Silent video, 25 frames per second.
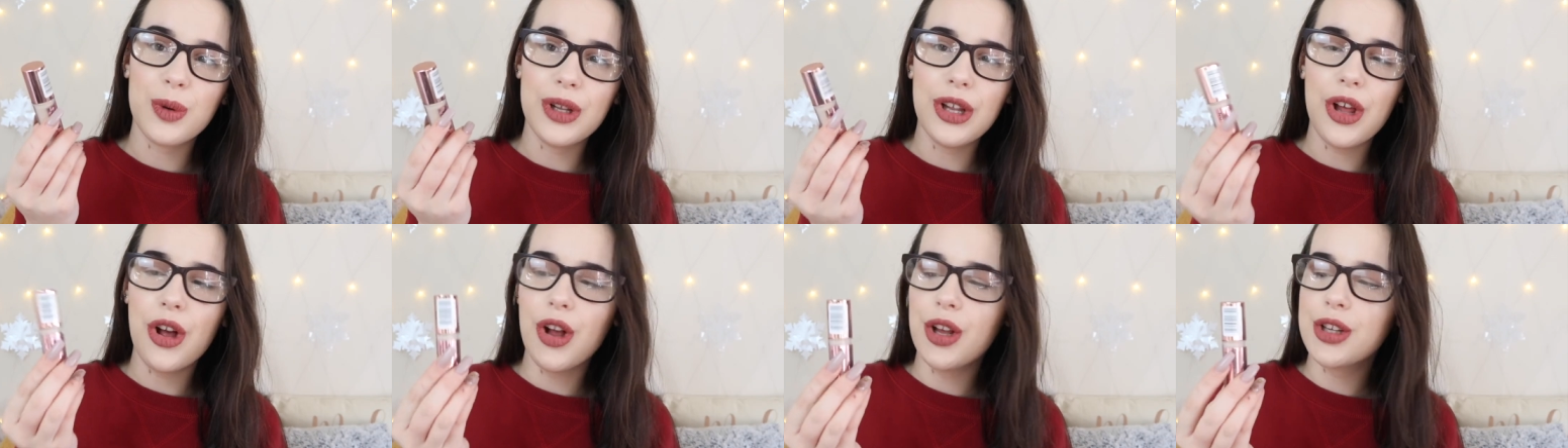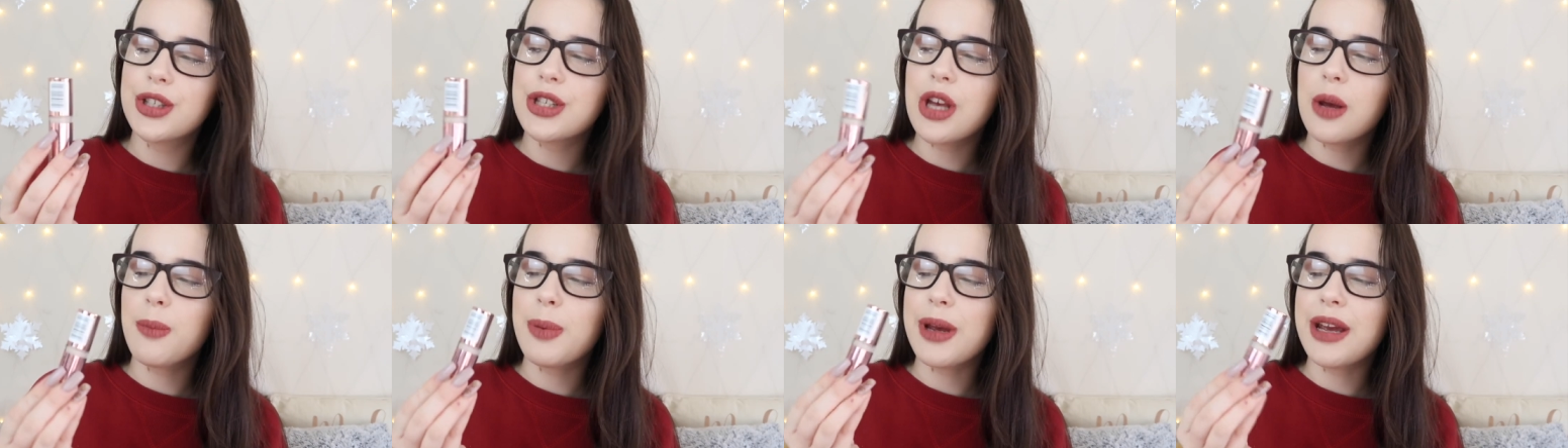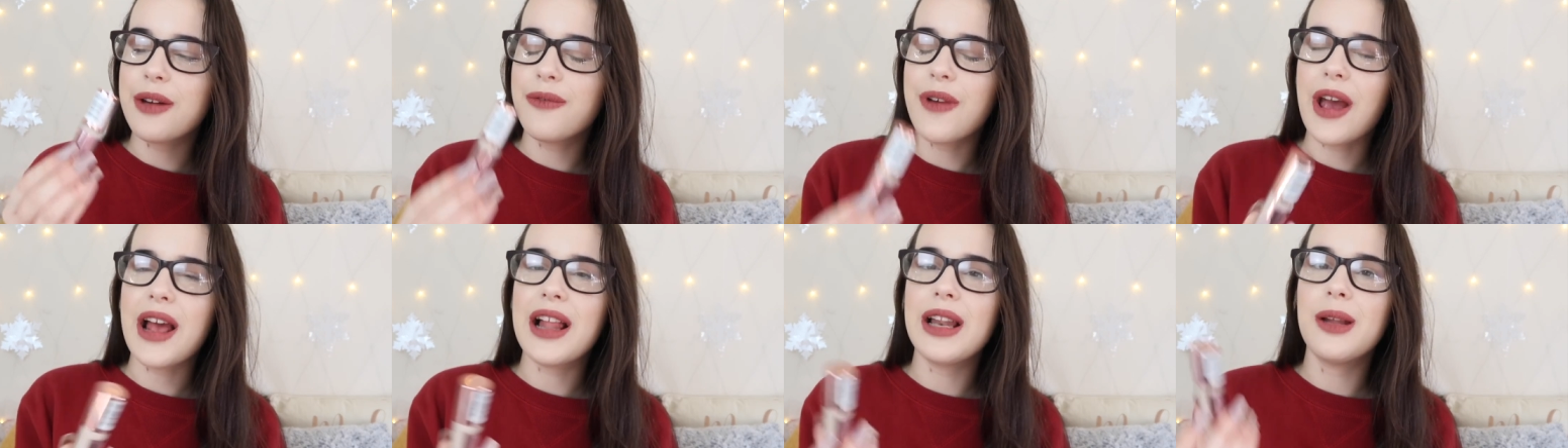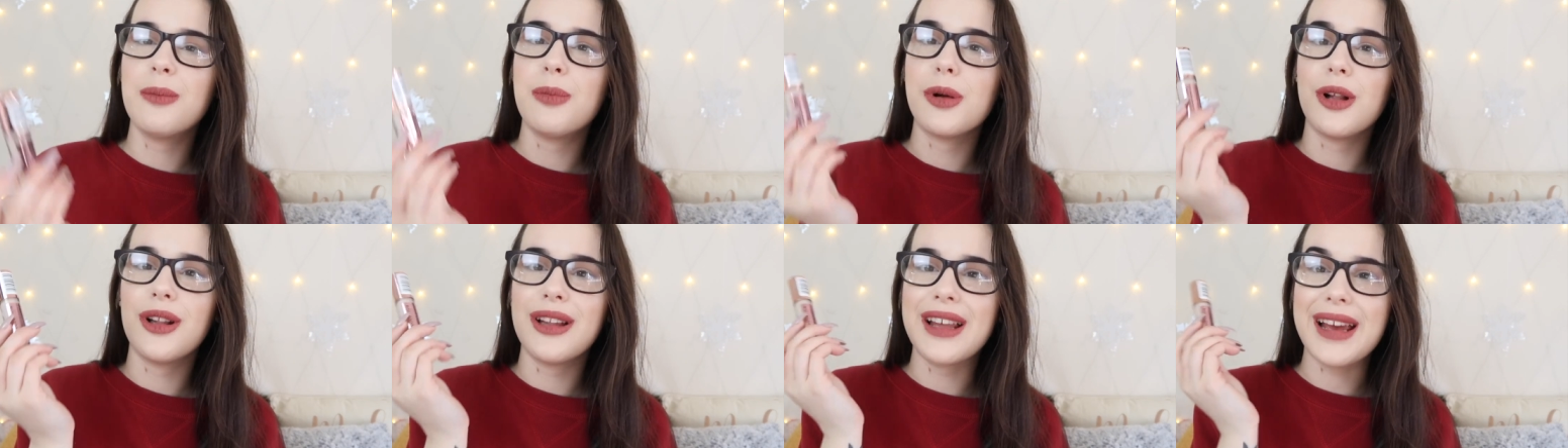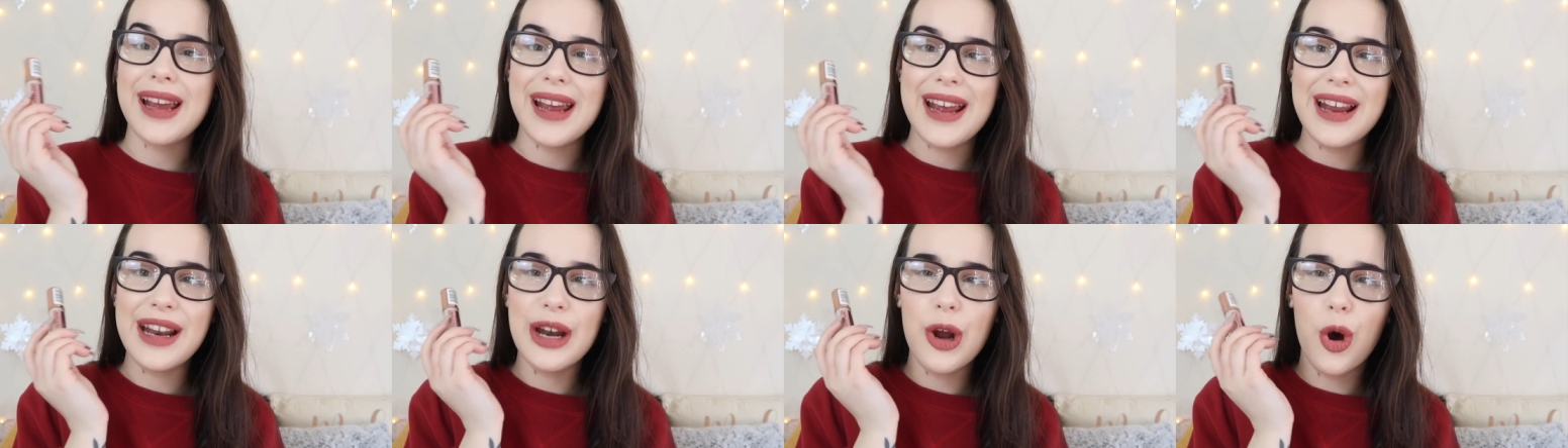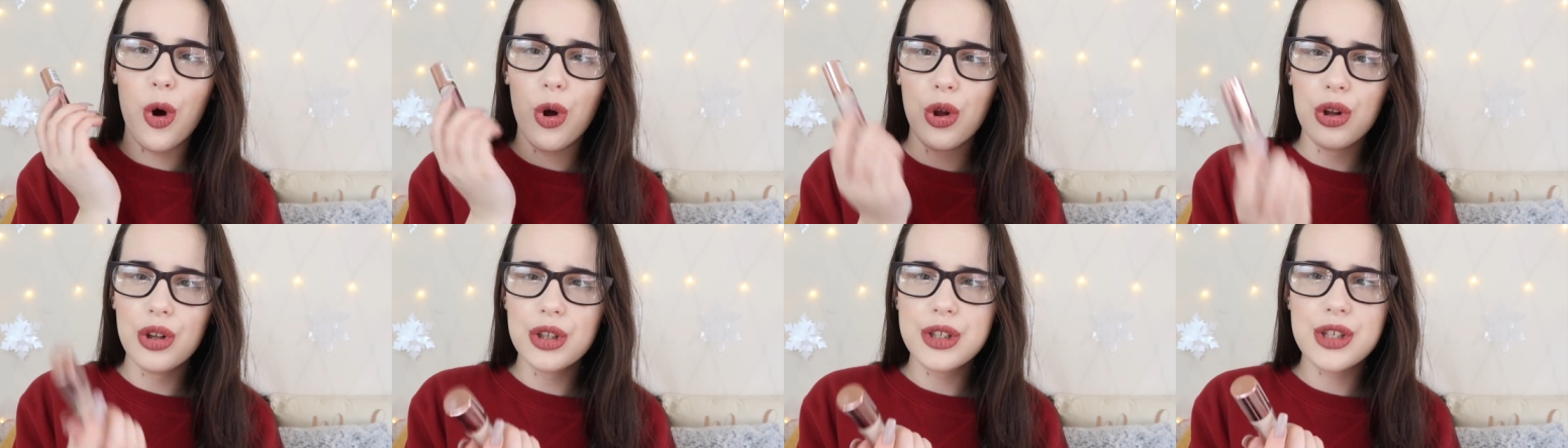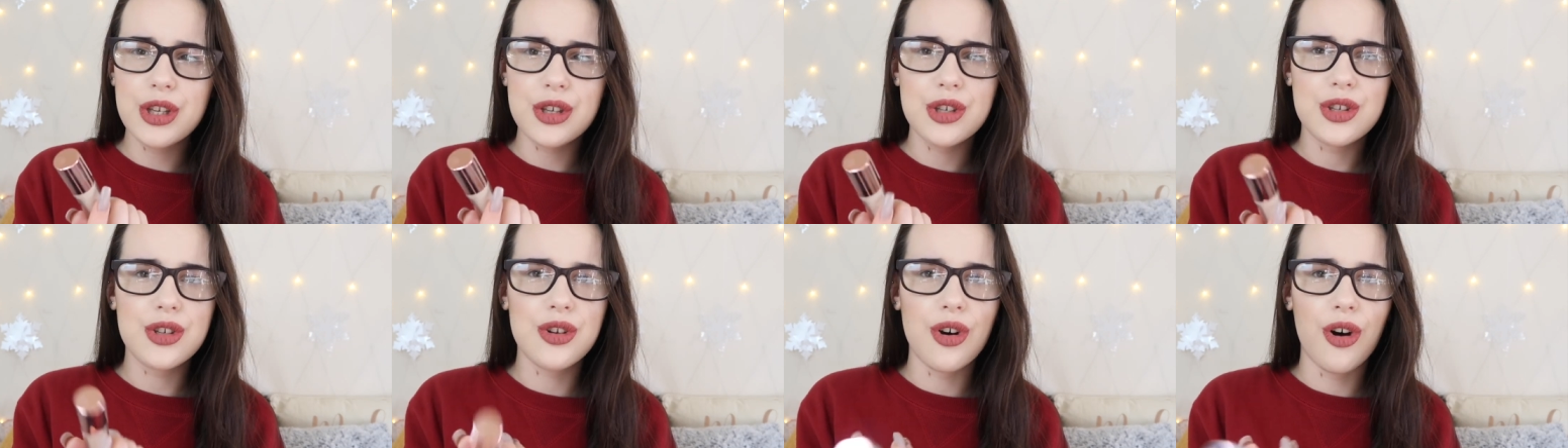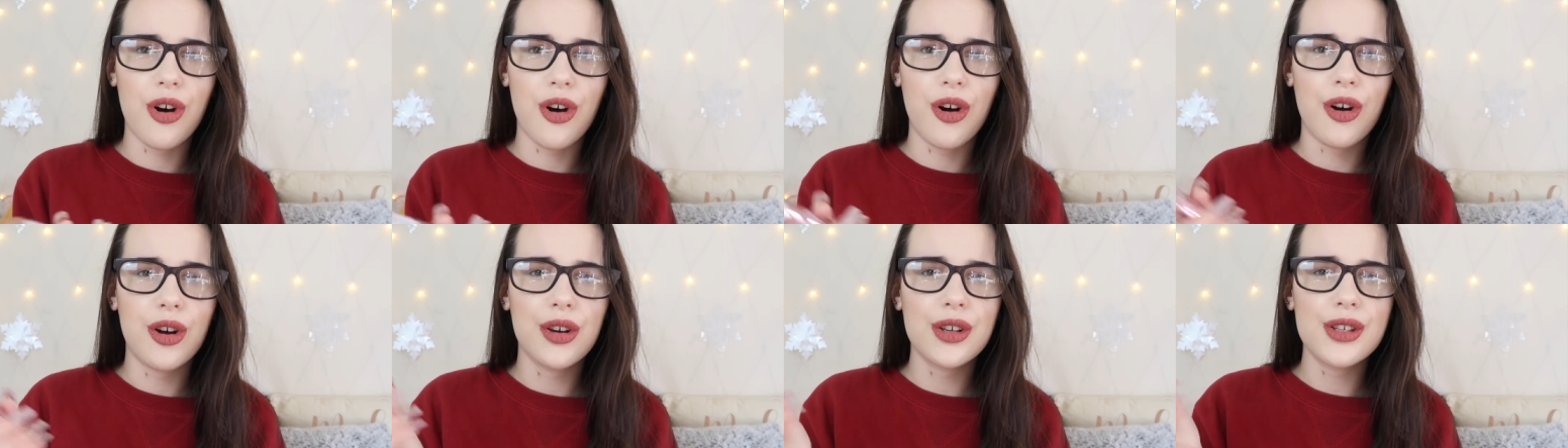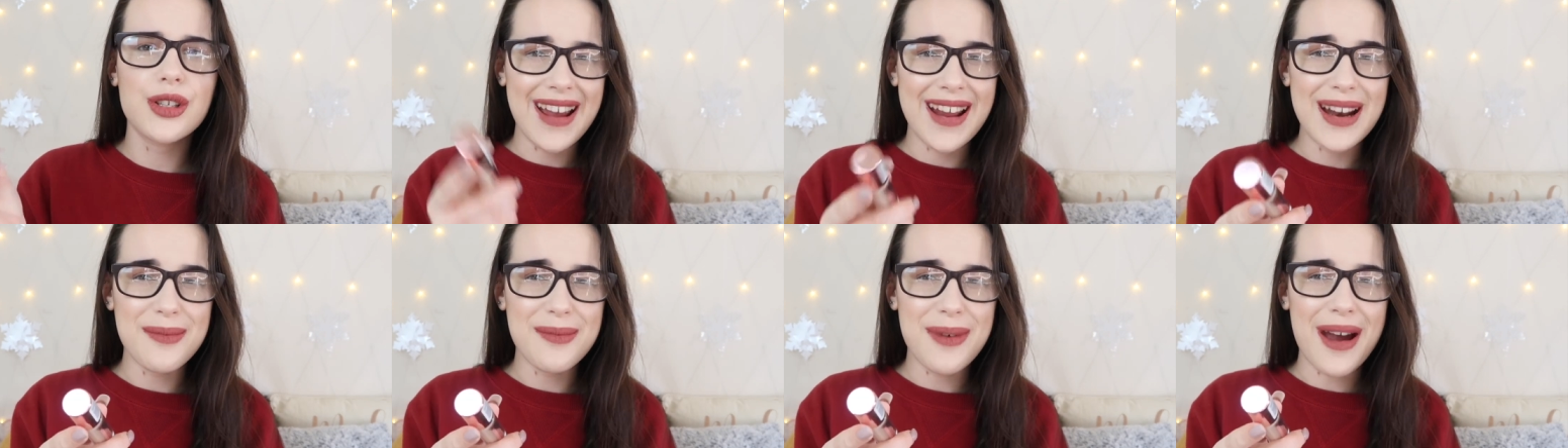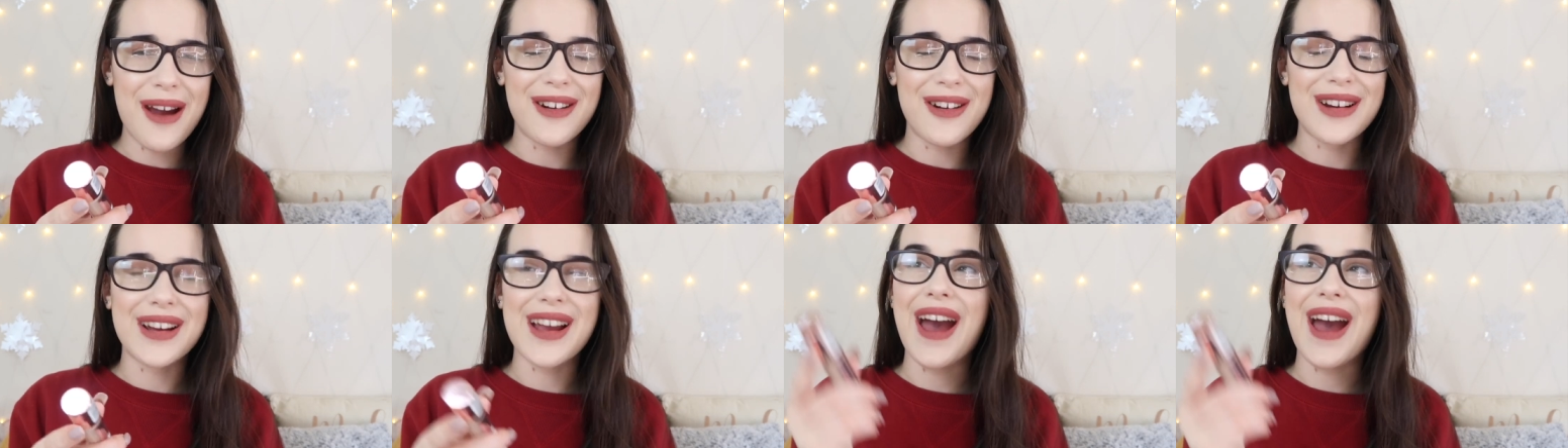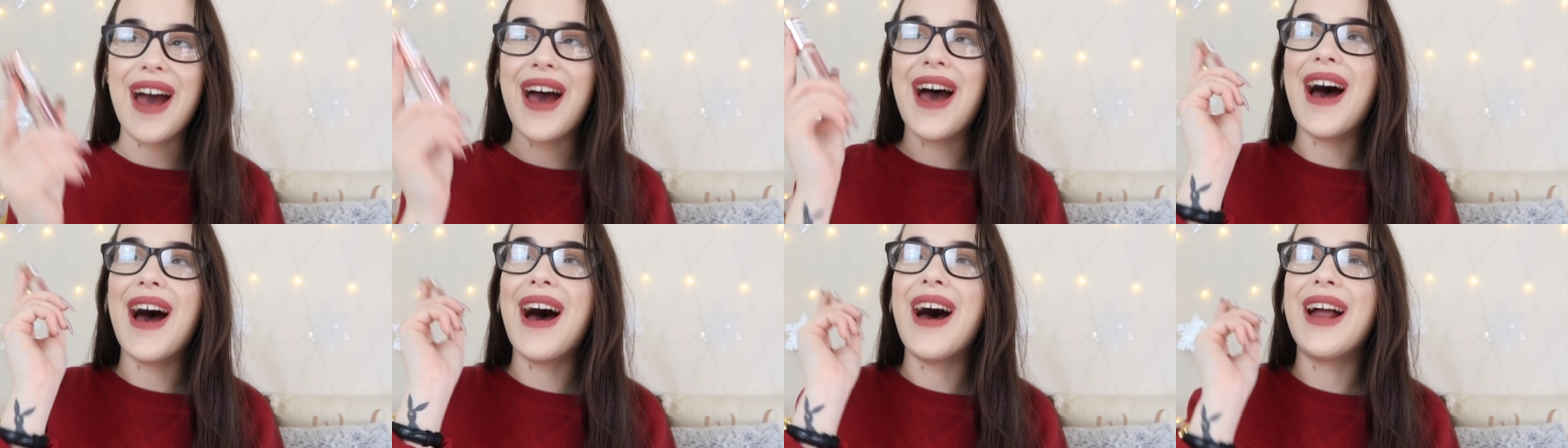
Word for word: will also be available in Ulta stores in America,